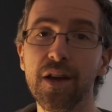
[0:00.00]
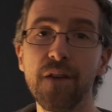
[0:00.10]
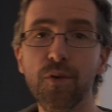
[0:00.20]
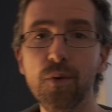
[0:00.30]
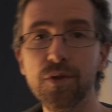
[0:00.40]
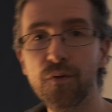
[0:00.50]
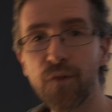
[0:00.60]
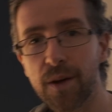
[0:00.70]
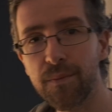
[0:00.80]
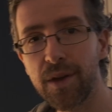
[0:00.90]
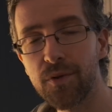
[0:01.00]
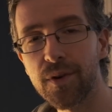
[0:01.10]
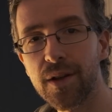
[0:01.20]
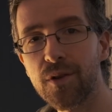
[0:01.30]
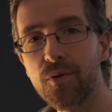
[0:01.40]
If you want to thank me, you
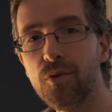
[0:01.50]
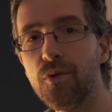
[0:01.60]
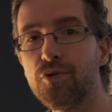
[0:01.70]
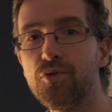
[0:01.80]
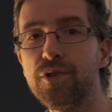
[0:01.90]
can go to